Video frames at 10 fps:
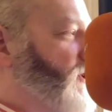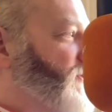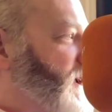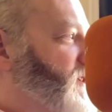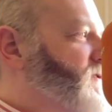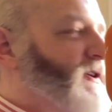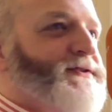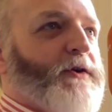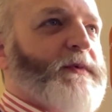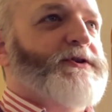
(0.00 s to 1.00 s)
And the thing
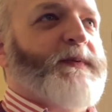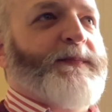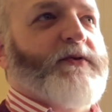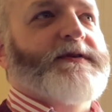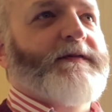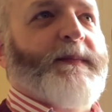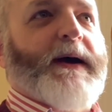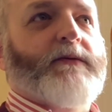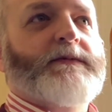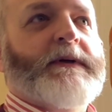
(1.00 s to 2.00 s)
is, there's so much to be
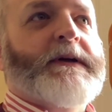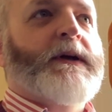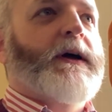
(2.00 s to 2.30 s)
positive about.